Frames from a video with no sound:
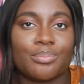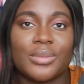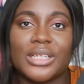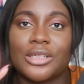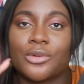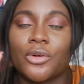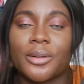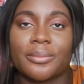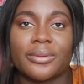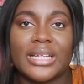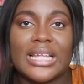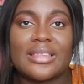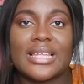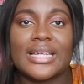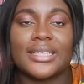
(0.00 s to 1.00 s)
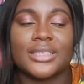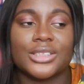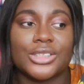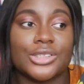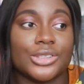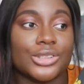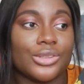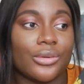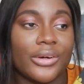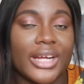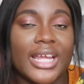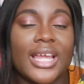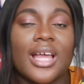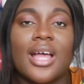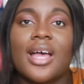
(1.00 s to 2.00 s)
incorporating that into the
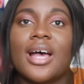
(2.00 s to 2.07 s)
story.